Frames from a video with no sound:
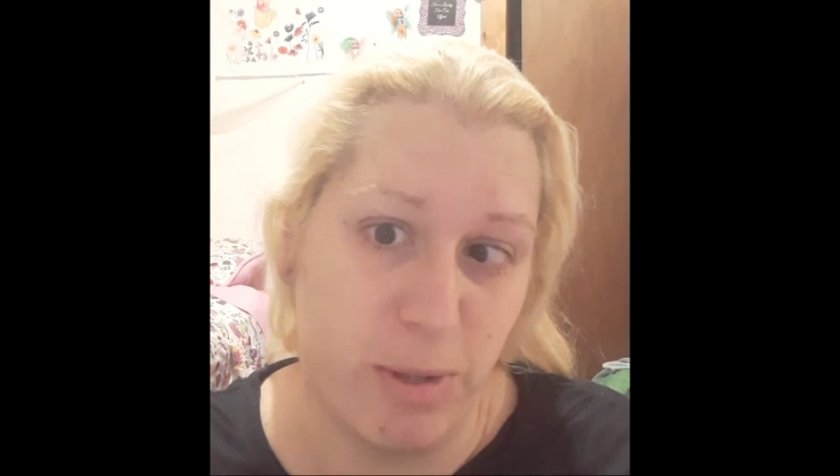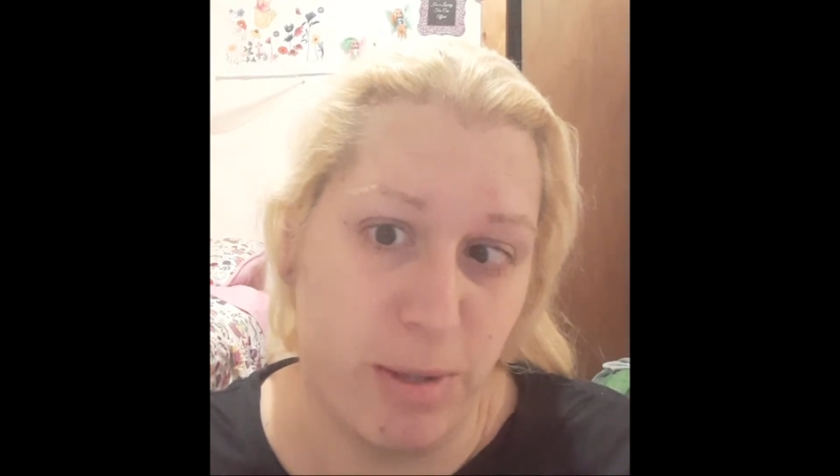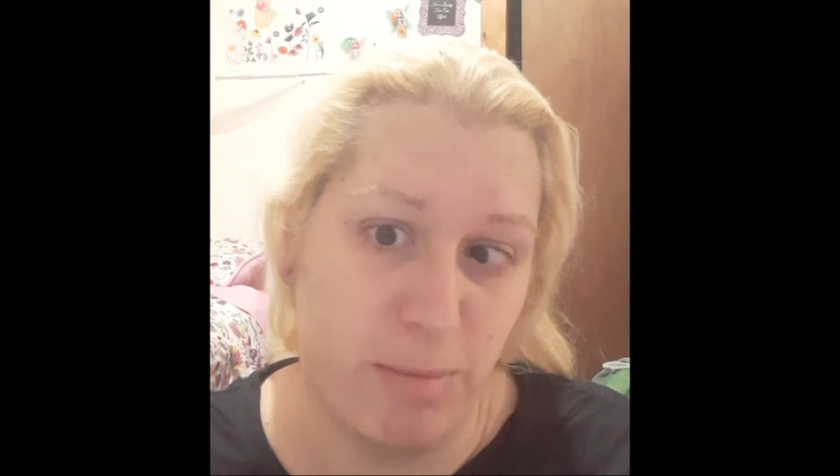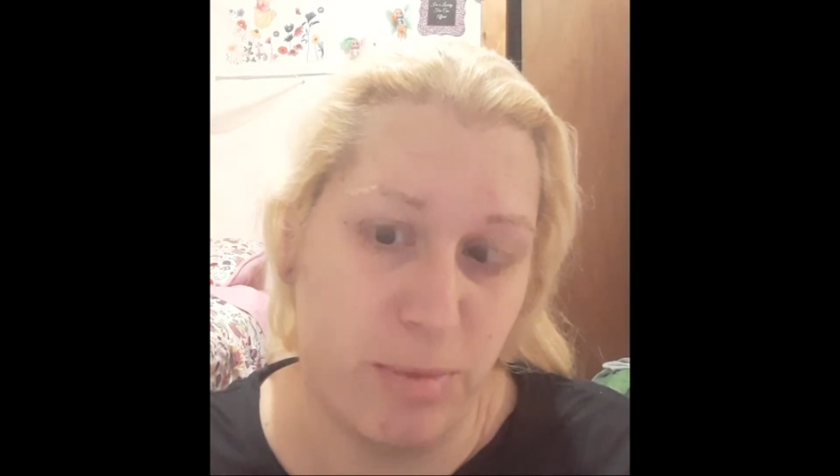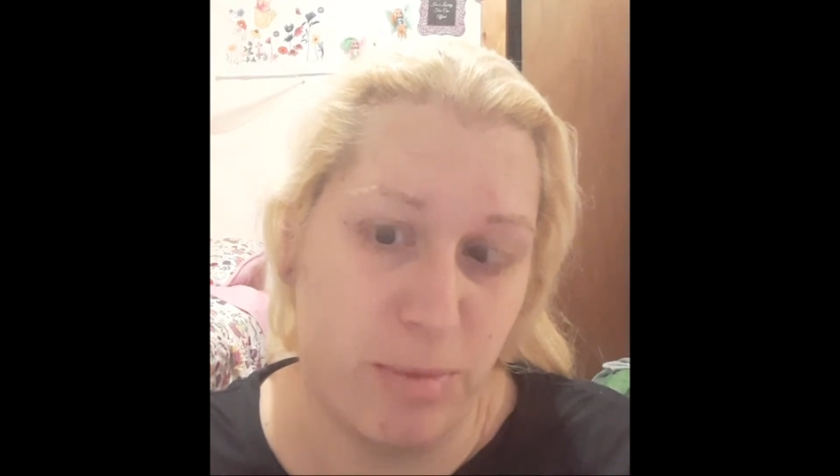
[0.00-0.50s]

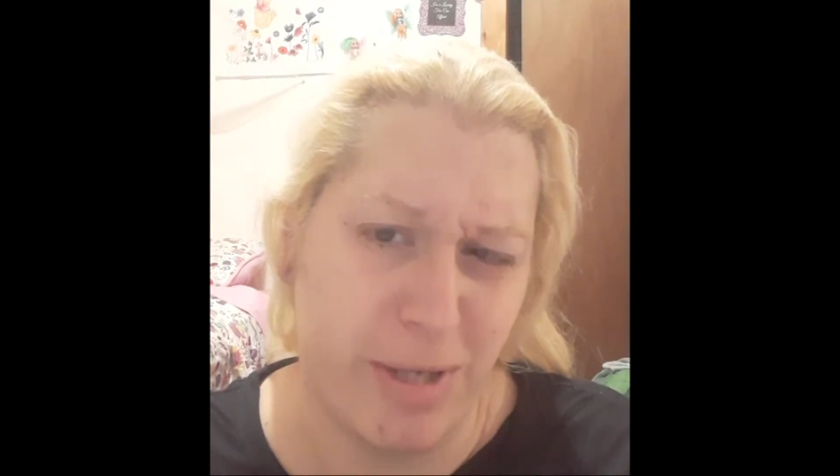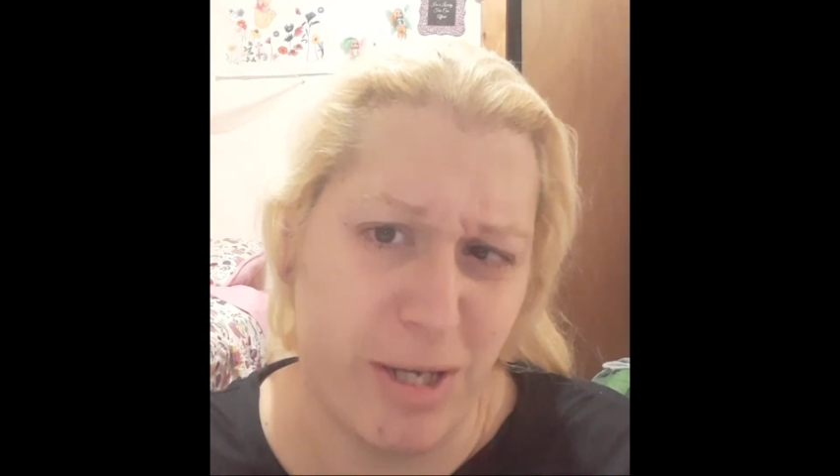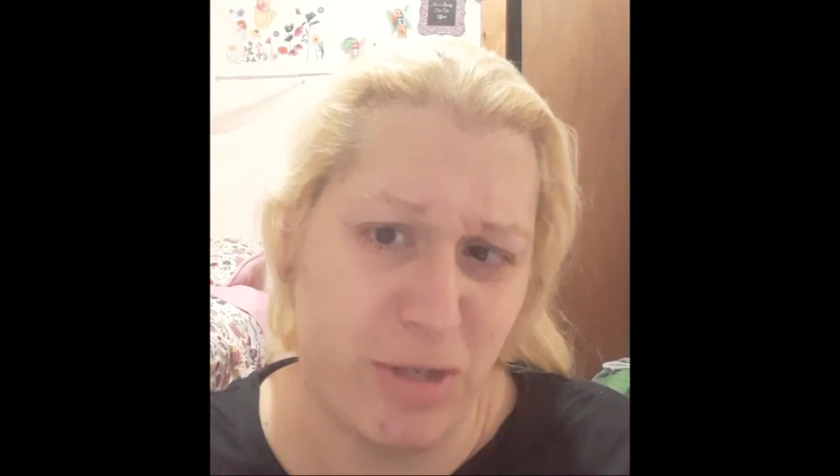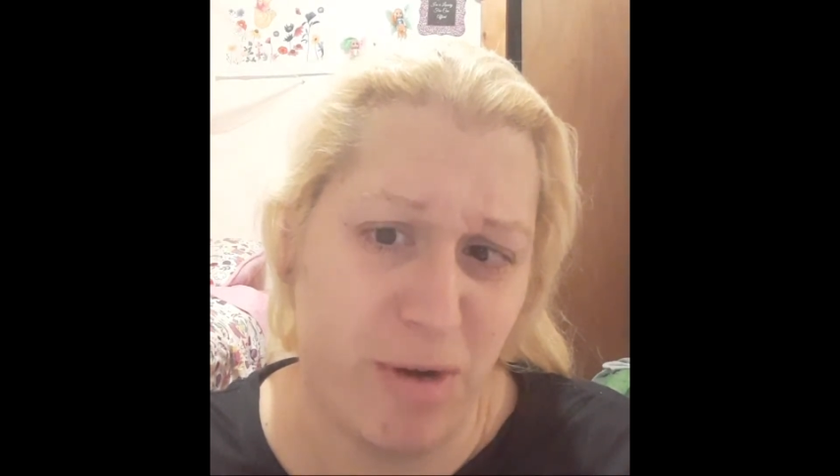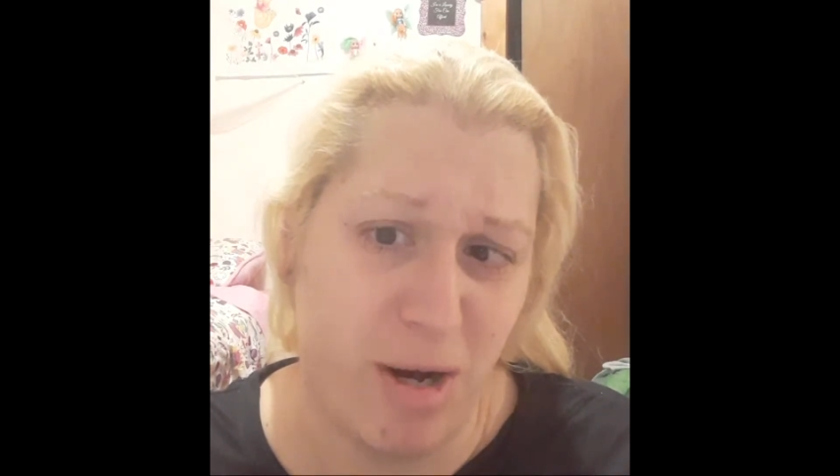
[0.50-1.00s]
slash
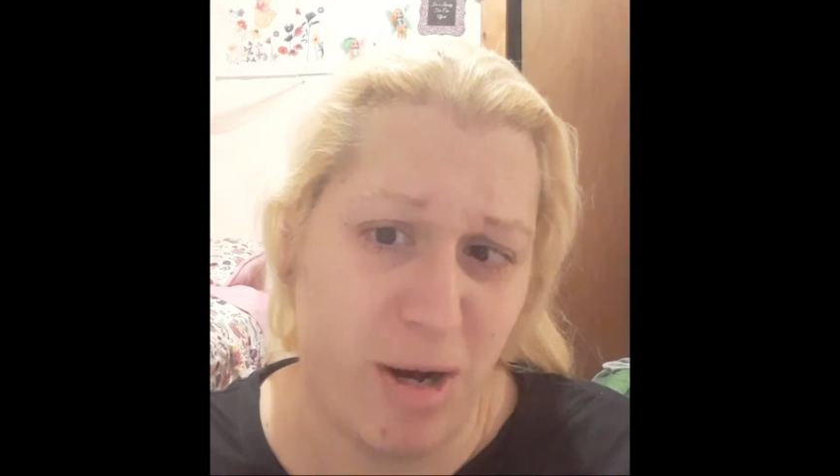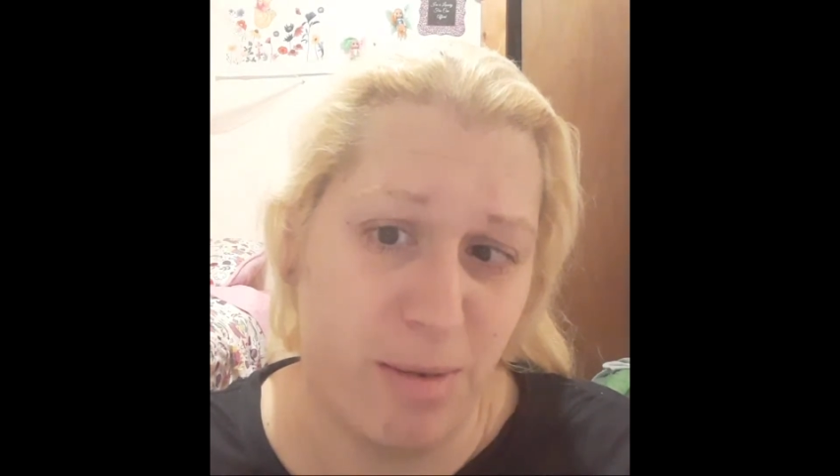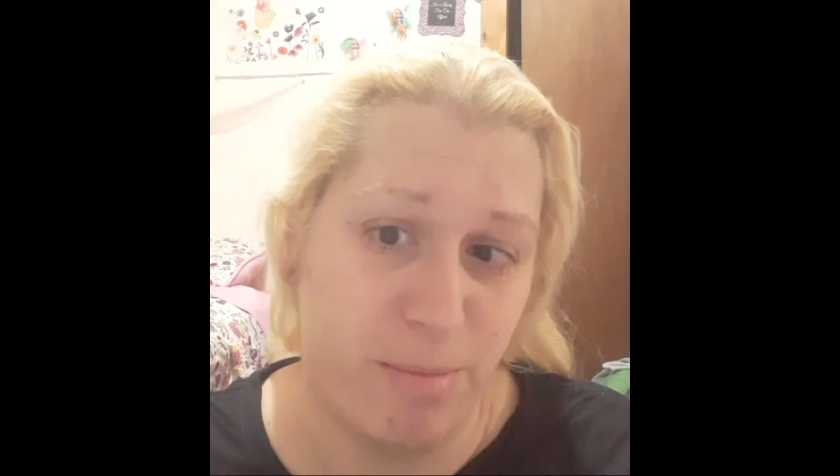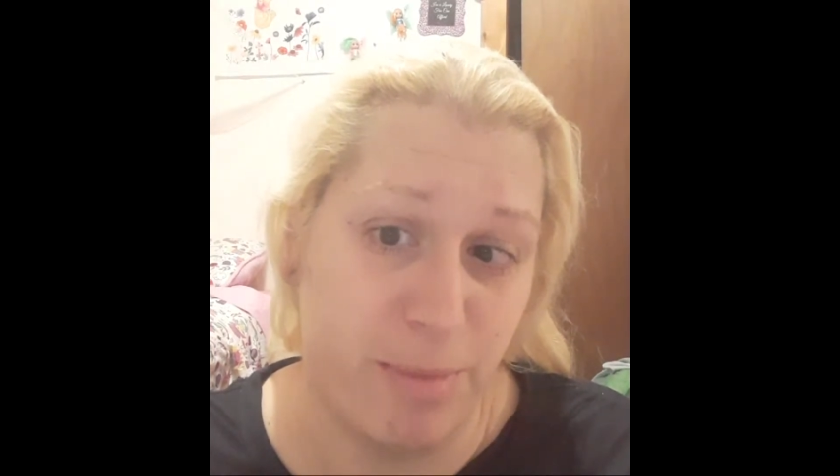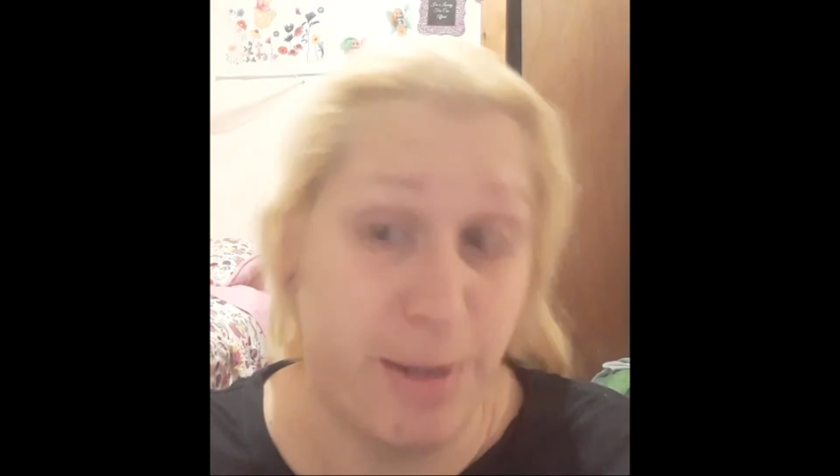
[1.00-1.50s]
friend, but